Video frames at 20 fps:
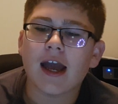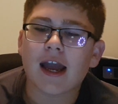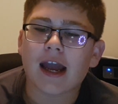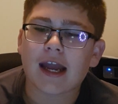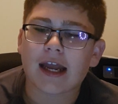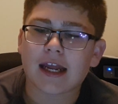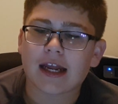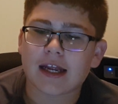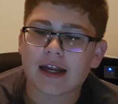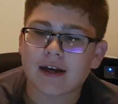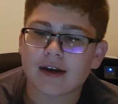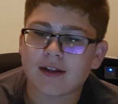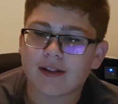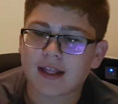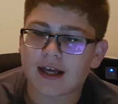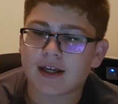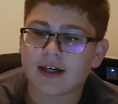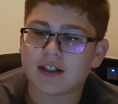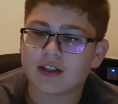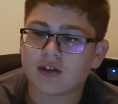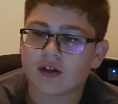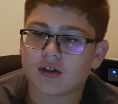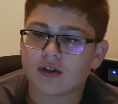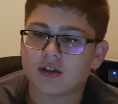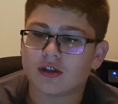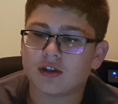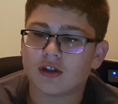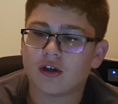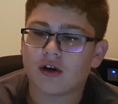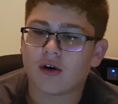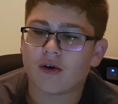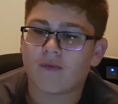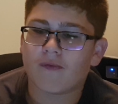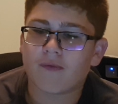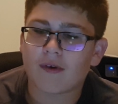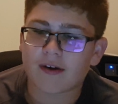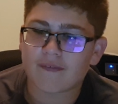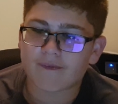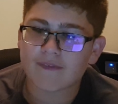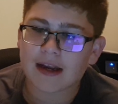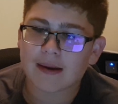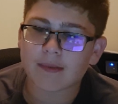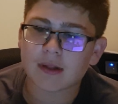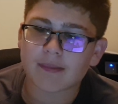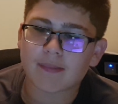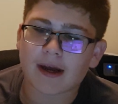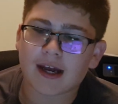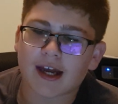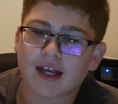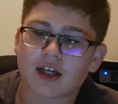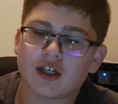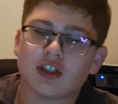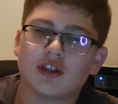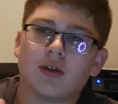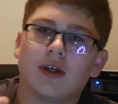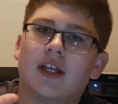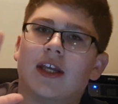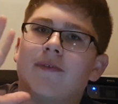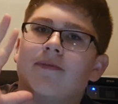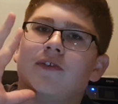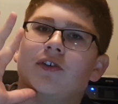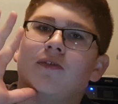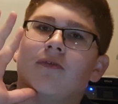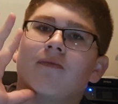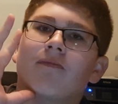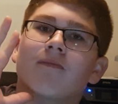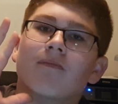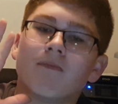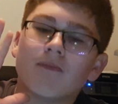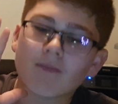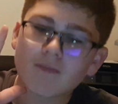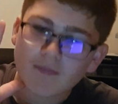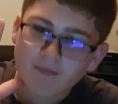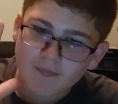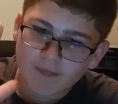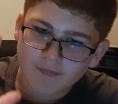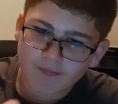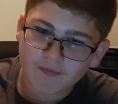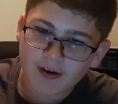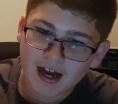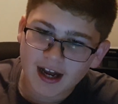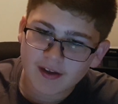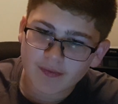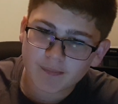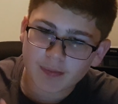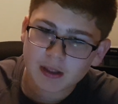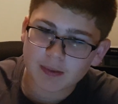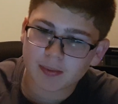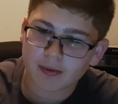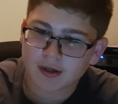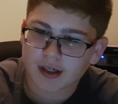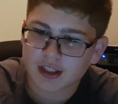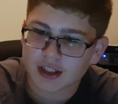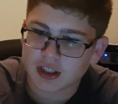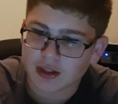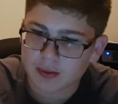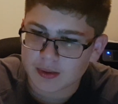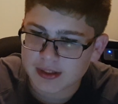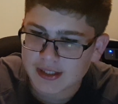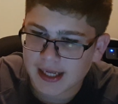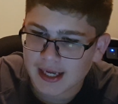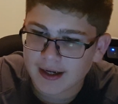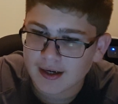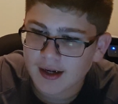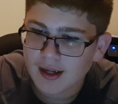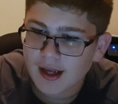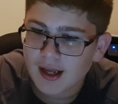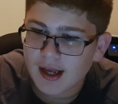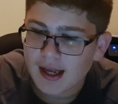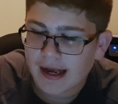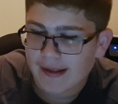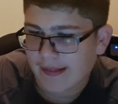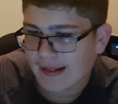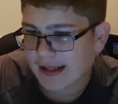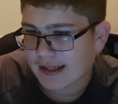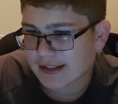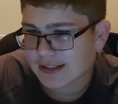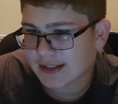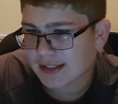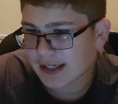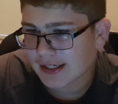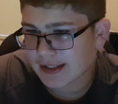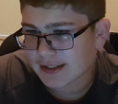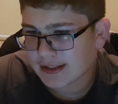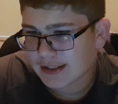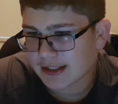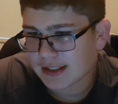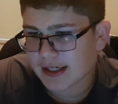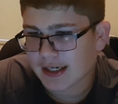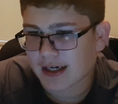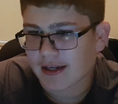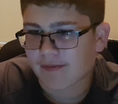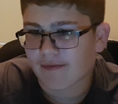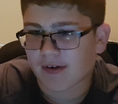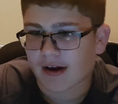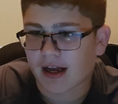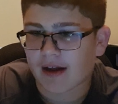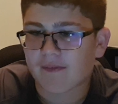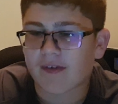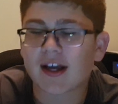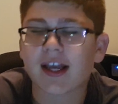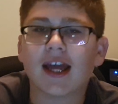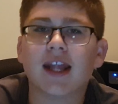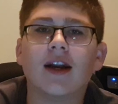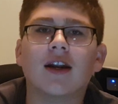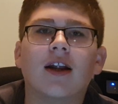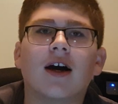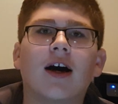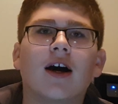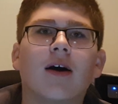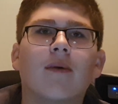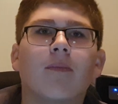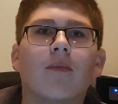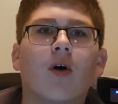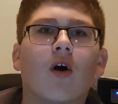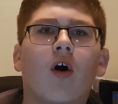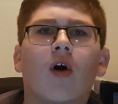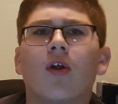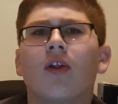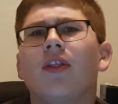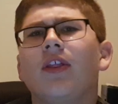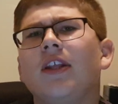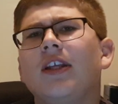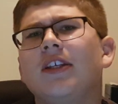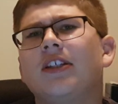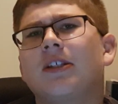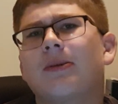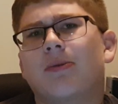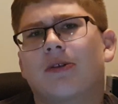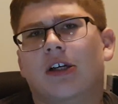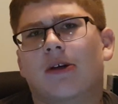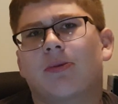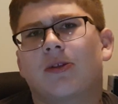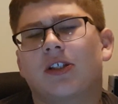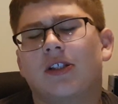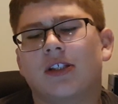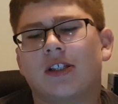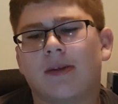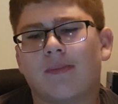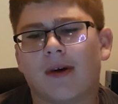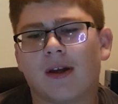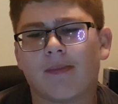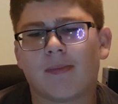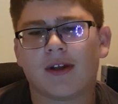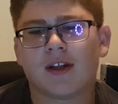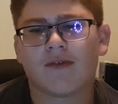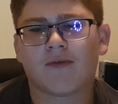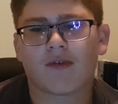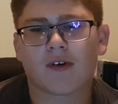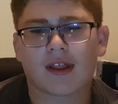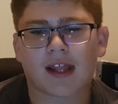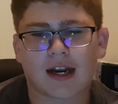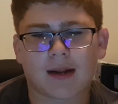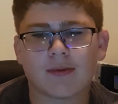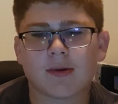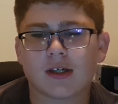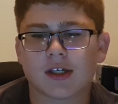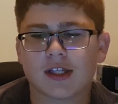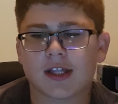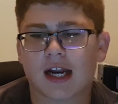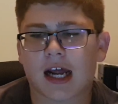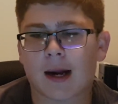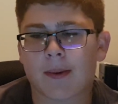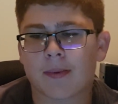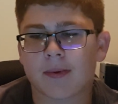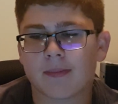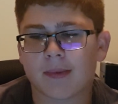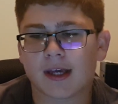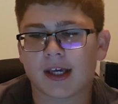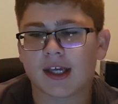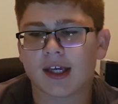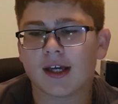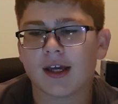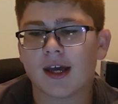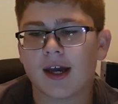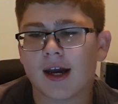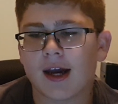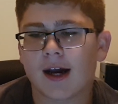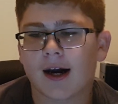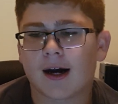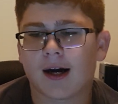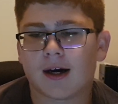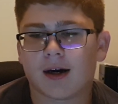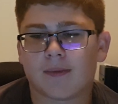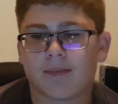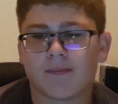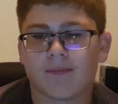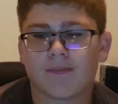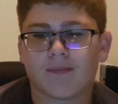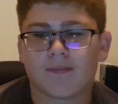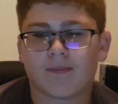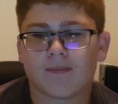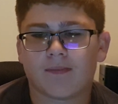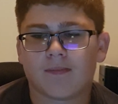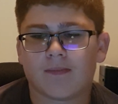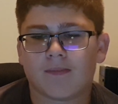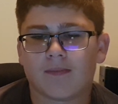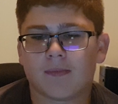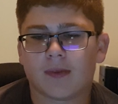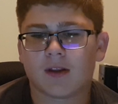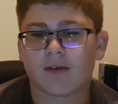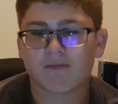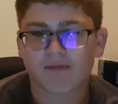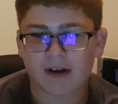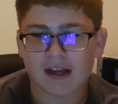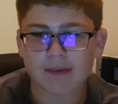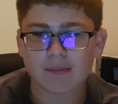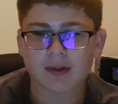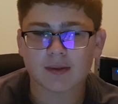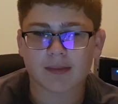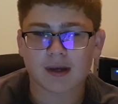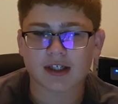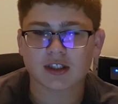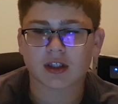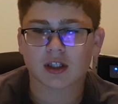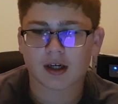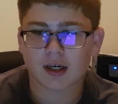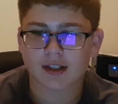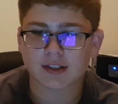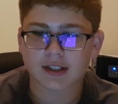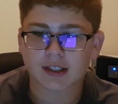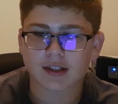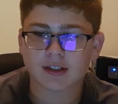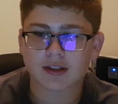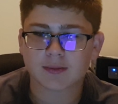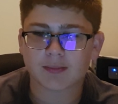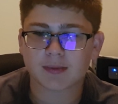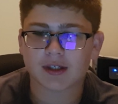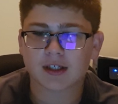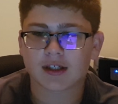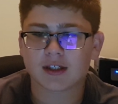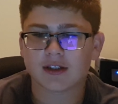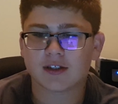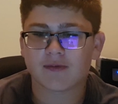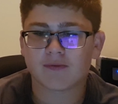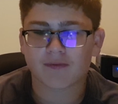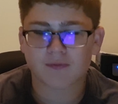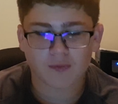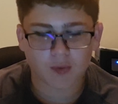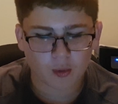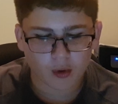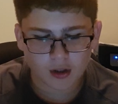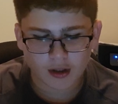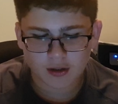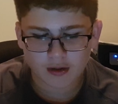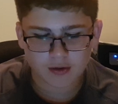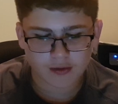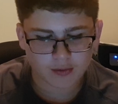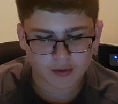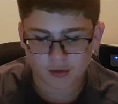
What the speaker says: and that is also a family package, so it gives you 5 people can use that, and that's $19.95. Again, all of these subscriptions, in my opinion, that especially that Apple making, the family makes a lot of sense, because 3,